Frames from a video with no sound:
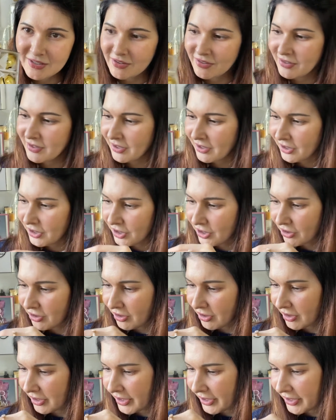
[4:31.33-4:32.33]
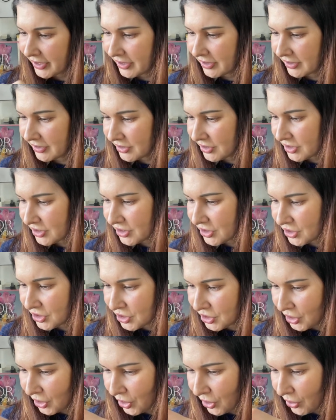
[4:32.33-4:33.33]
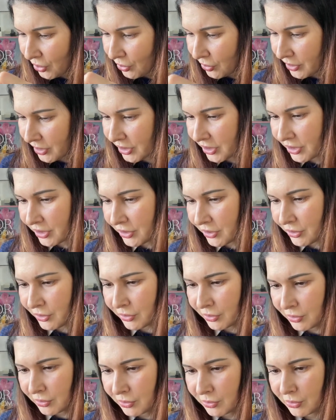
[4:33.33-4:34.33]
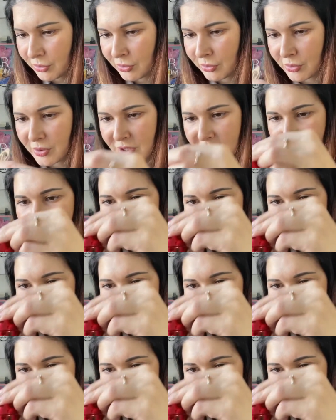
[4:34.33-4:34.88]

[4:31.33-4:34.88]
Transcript: They are so cute.